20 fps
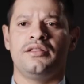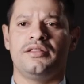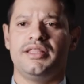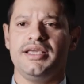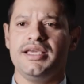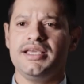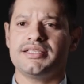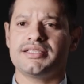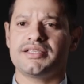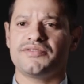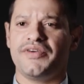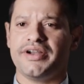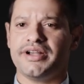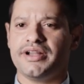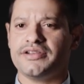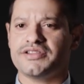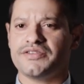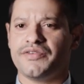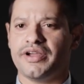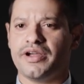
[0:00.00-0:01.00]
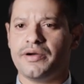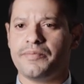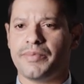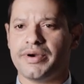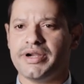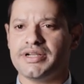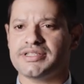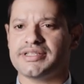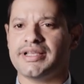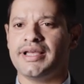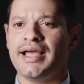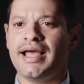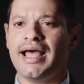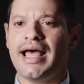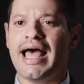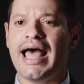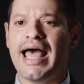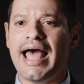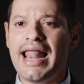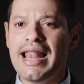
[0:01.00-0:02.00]
These fitness fingerprints
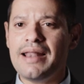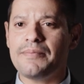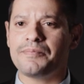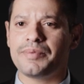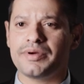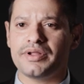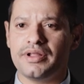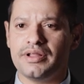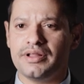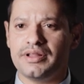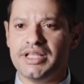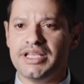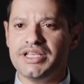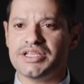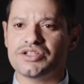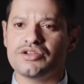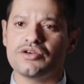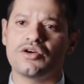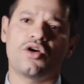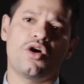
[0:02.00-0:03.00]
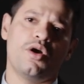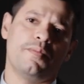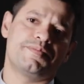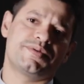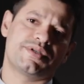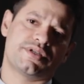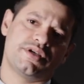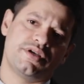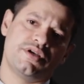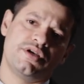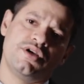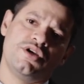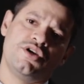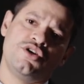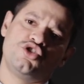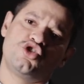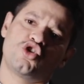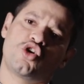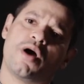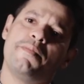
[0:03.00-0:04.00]
help these two groups
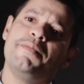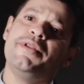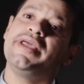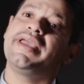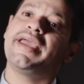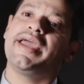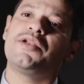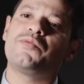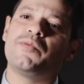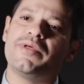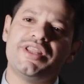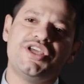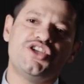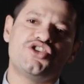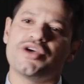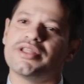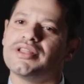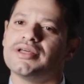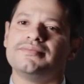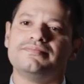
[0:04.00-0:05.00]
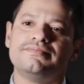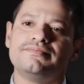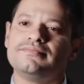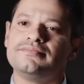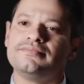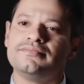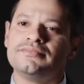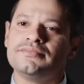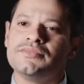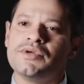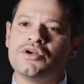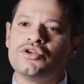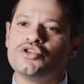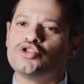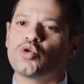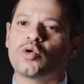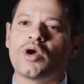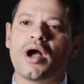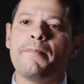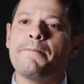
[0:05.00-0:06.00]
to communicate with each other,
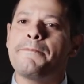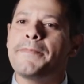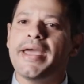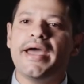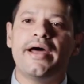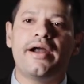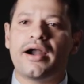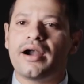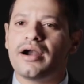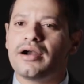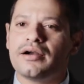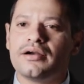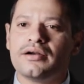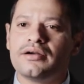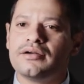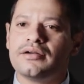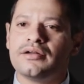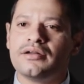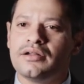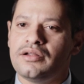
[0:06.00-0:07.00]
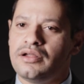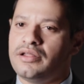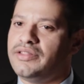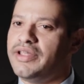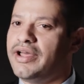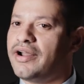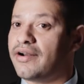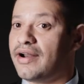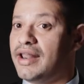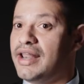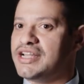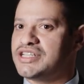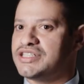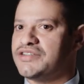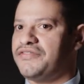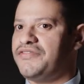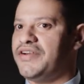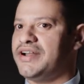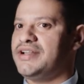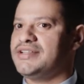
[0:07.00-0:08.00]
to compare their
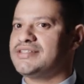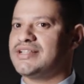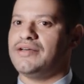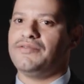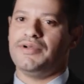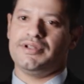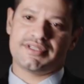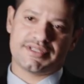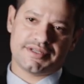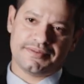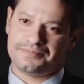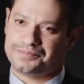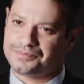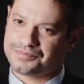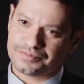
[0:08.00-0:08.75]
relative fitness levels.